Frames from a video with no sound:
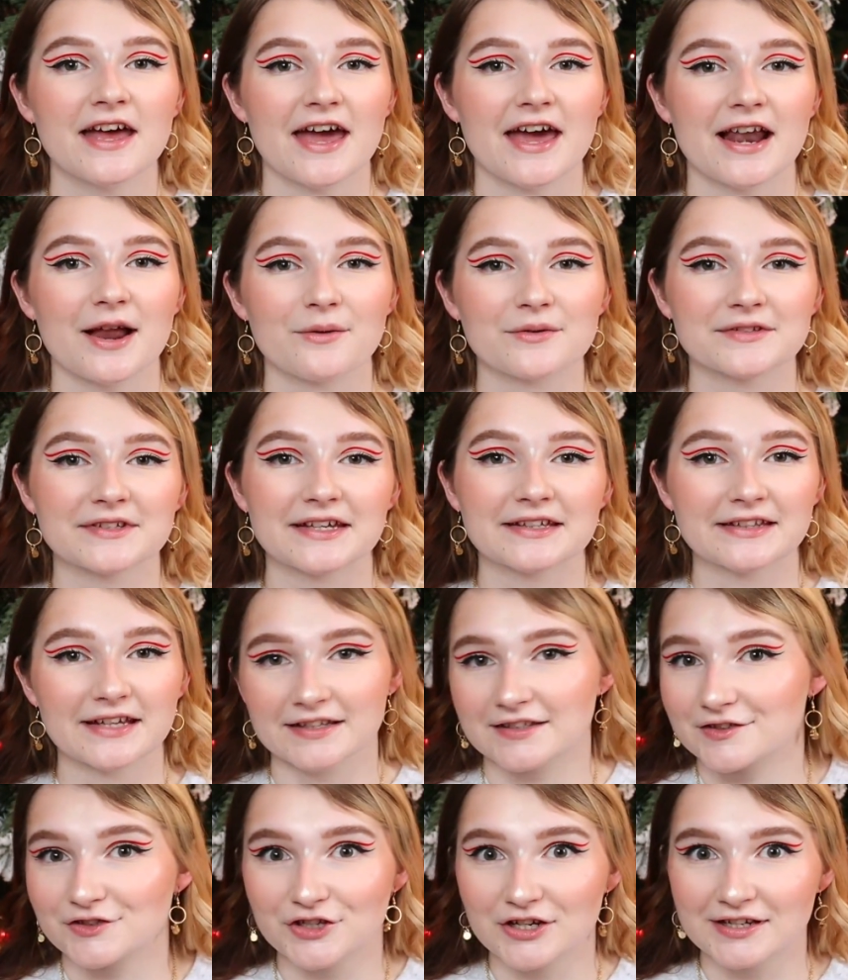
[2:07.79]
and I was like,
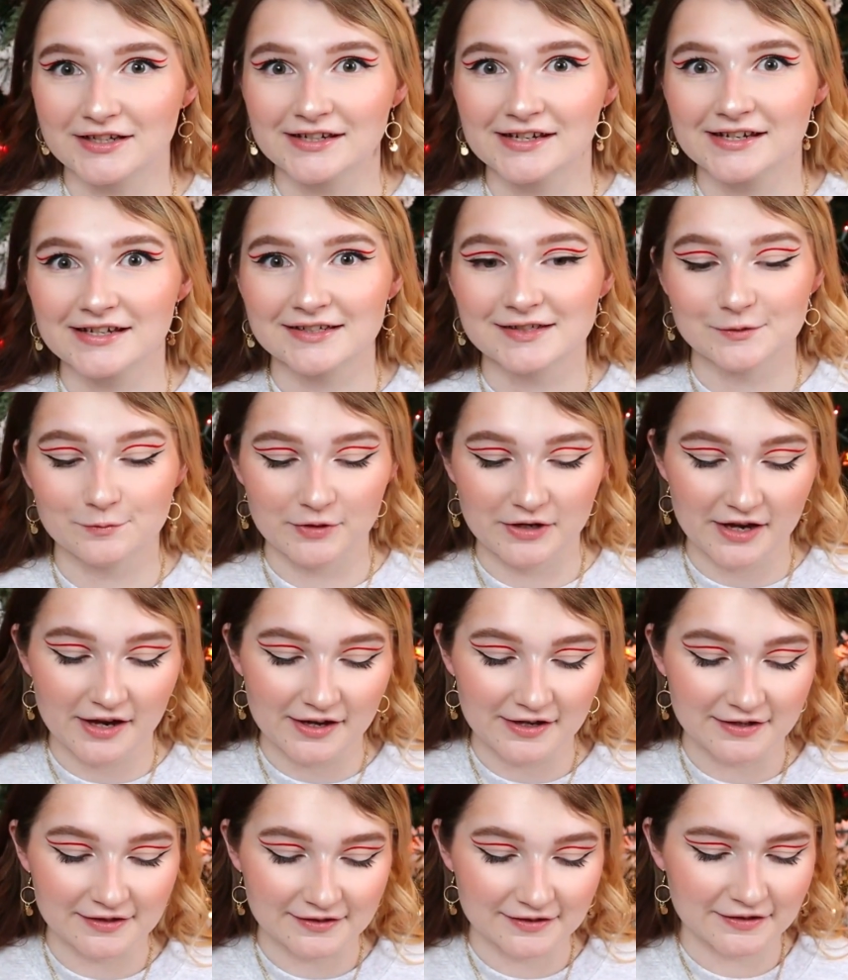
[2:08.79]
that's genius
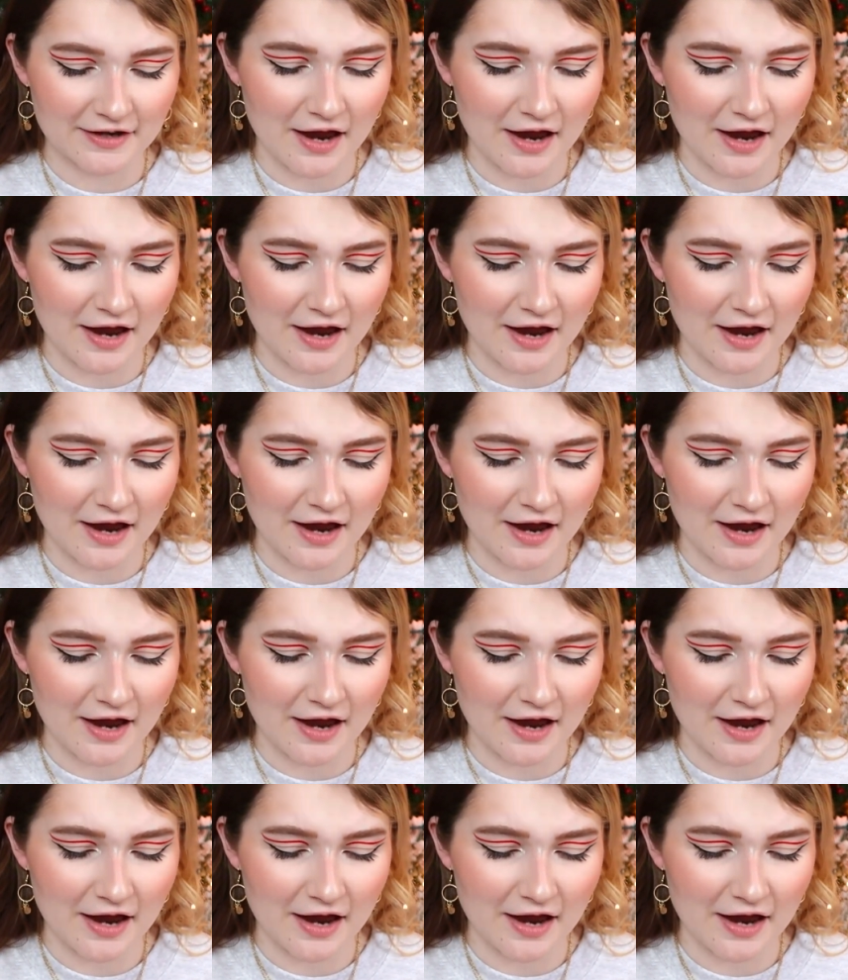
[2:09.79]
because